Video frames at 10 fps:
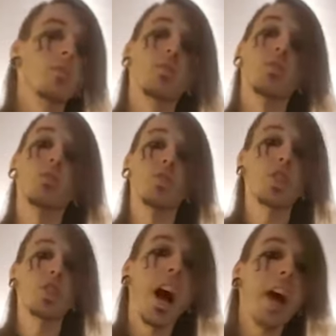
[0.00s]
Do the
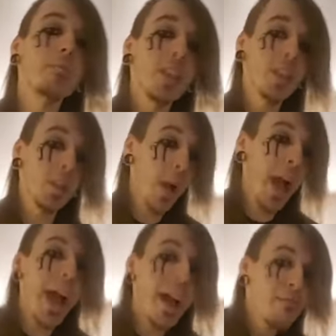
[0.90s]
jobs that you
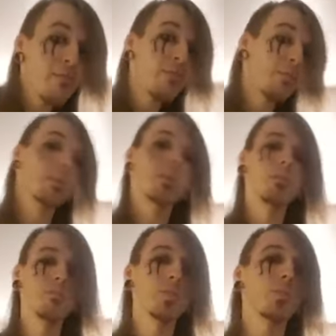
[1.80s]
have.
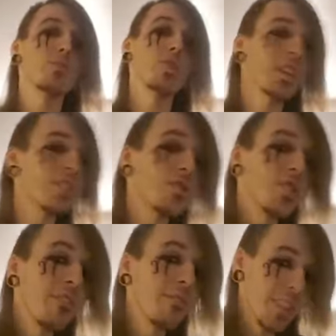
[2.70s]
Don't change yourself